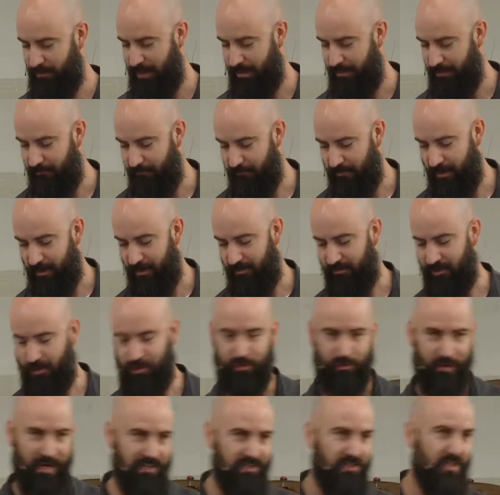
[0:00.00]
that involves
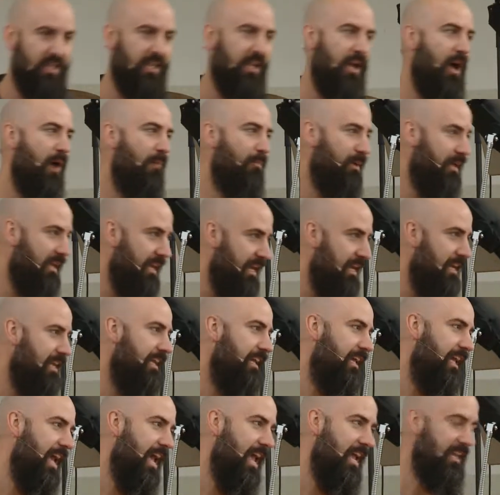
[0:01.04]
dressing up, eating
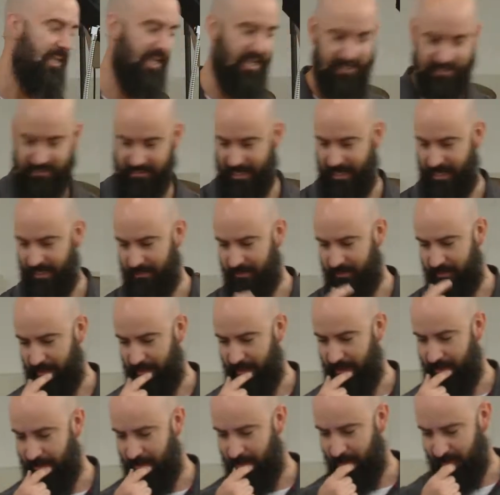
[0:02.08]
cake, and dancing